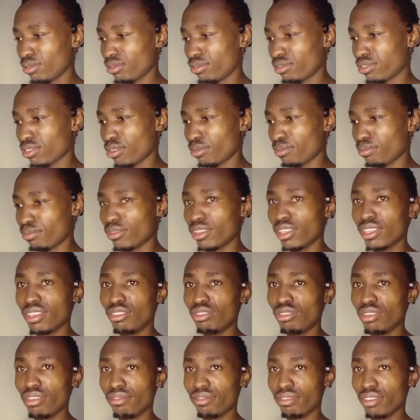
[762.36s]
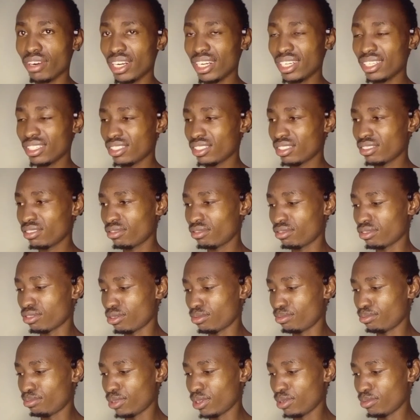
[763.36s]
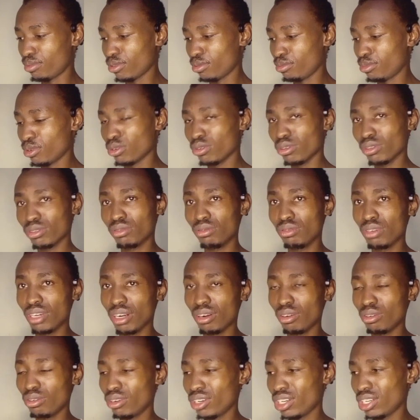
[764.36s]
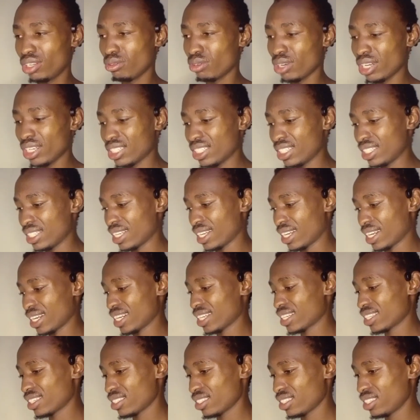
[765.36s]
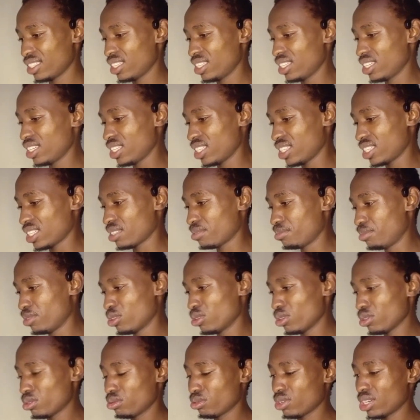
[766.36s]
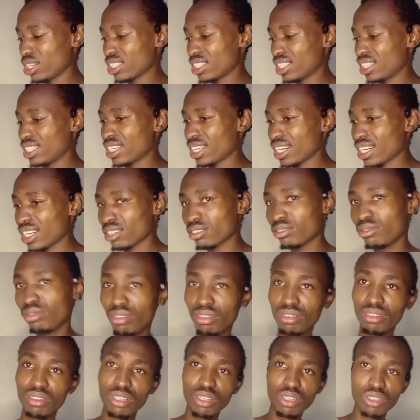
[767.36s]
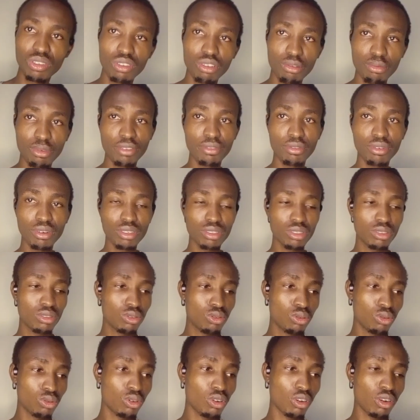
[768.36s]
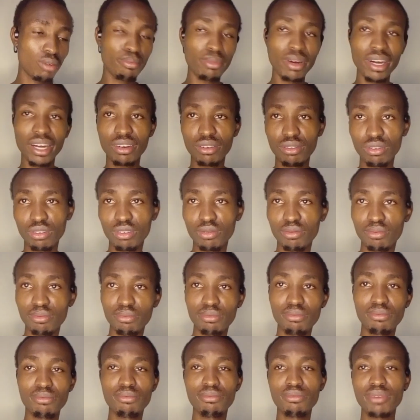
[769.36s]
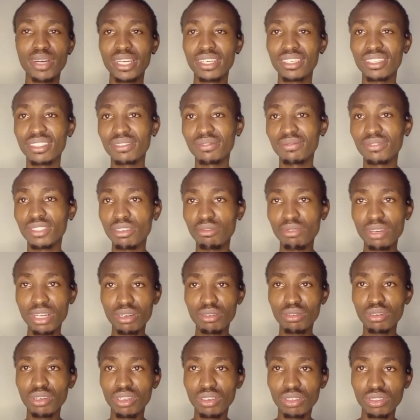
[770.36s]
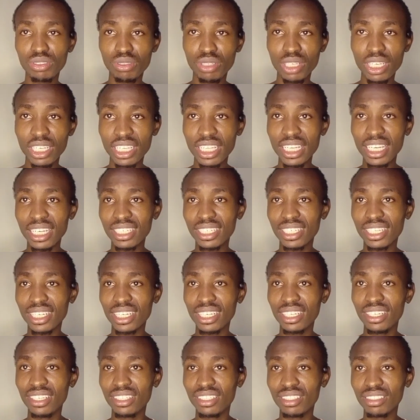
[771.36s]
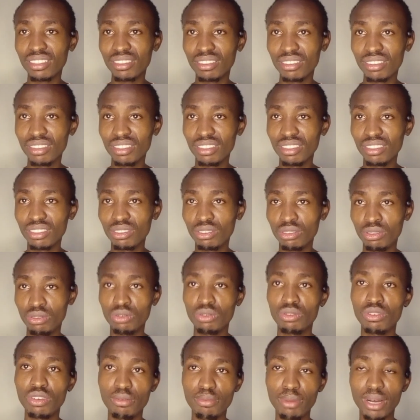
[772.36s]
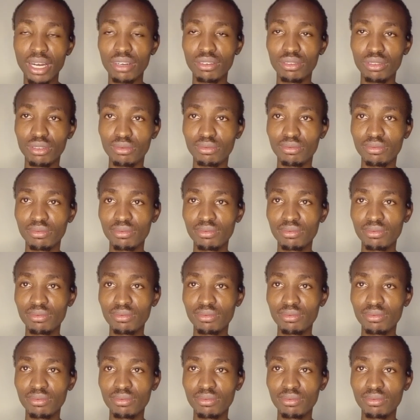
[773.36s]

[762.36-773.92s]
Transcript: from your friends, from people, because you are lonely, you can't interact. Yes, because you can't interact, you'll be forced to call back home. But where are you going to get that credit to call back home?